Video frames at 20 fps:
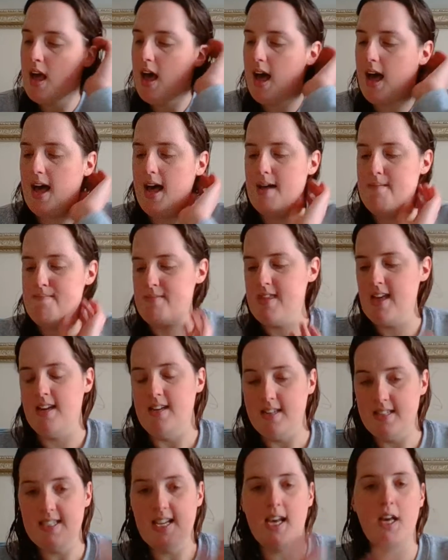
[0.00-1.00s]
Then
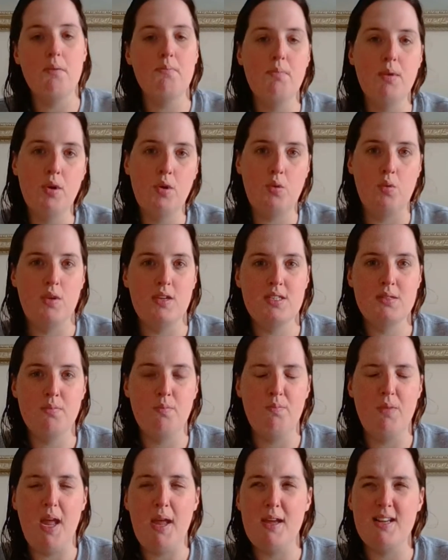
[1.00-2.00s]
the second book was
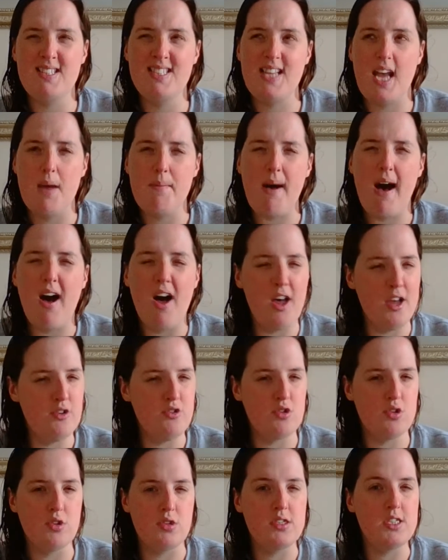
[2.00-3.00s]
set about
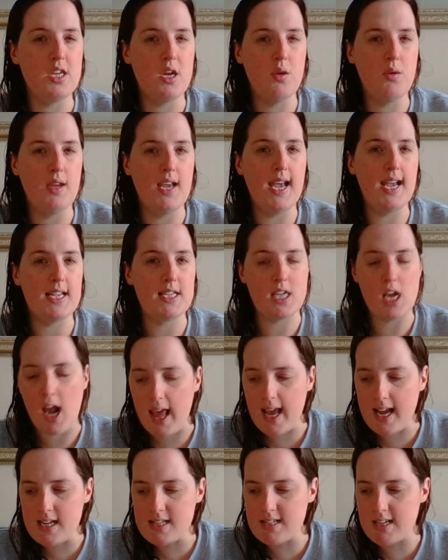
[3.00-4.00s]
100 or so years
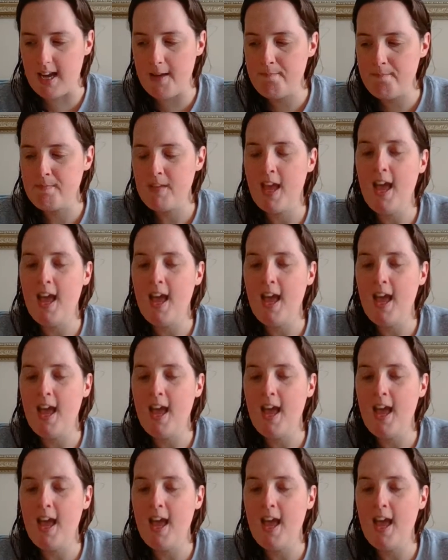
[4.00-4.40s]
later,